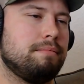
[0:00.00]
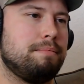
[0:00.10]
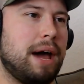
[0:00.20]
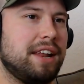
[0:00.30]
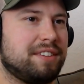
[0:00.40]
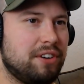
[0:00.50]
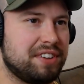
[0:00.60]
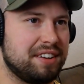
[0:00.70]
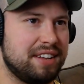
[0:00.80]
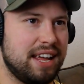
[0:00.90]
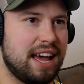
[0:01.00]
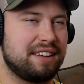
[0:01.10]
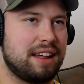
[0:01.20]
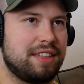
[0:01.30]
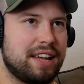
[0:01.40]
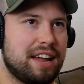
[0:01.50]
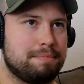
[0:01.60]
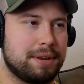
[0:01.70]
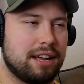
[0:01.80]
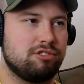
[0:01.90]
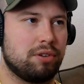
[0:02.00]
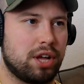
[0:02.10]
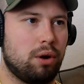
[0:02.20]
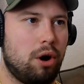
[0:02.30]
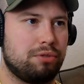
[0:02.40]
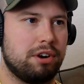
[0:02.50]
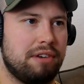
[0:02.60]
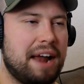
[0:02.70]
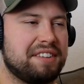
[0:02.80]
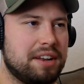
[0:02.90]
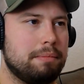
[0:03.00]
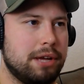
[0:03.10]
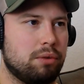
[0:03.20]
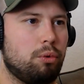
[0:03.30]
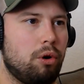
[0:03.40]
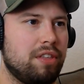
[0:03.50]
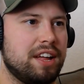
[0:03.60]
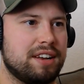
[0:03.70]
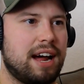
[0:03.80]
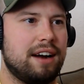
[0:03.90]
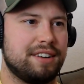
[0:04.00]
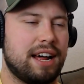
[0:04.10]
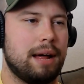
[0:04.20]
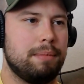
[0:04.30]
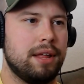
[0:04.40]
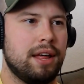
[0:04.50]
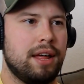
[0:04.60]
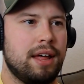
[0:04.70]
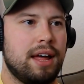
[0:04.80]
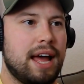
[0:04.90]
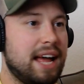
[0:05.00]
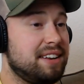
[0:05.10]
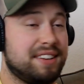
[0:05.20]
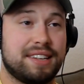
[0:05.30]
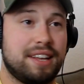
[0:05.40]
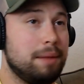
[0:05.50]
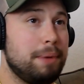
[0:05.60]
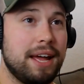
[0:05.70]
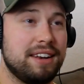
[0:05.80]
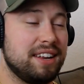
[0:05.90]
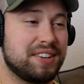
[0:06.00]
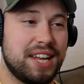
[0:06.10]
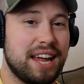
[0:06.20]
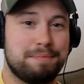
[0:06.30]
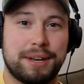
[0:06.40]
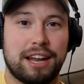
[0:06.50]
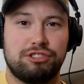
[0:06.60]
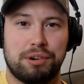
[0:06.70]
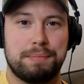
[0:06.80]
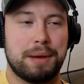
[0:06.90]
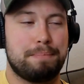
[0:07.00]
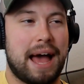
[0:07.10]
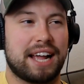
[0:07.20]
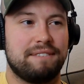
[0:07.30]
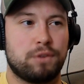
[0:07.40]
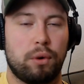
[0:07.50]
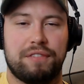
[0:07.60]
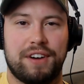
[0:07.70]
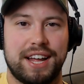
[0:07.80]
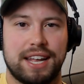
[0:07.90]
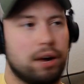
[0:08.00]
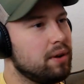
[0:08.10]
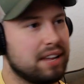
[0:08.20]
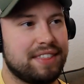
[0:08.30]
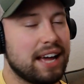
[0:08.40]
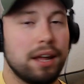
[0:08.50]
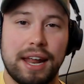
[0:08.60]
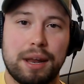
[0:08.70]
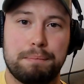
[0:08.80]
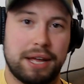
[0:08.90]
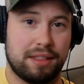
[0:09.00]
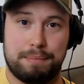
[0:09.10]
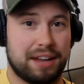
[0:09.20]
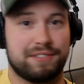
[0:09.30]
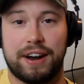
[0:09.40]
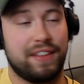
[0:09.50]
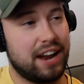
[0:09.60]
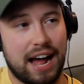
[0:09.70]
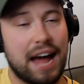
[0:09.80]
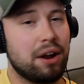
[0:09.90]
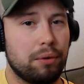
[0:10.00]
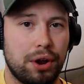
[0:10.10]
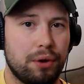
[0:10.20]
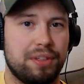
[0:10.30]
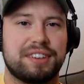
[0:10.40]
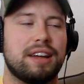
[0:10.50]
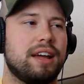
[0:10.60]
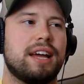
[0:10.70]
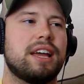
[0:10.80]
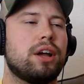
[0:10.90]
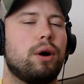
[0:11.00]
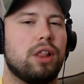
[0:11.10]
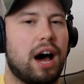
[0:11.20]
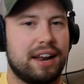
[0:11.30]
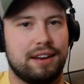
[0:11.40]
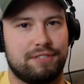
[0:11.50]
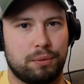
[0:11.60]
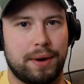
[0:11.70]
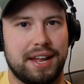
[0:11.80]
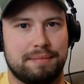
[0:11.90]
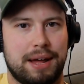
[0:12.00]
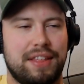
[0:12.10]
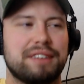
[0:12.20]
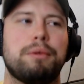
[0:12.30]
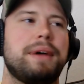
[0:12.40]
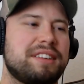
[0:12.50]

Pettis versus Diaz, I think, has potential to go all 3 rounds and to be a war the entire time. And Stipe and DC has potential to be a back and forth fight. You know, that could end up being the best fight of the night. I don't know. It could go a lot of different ways, man. That's what makes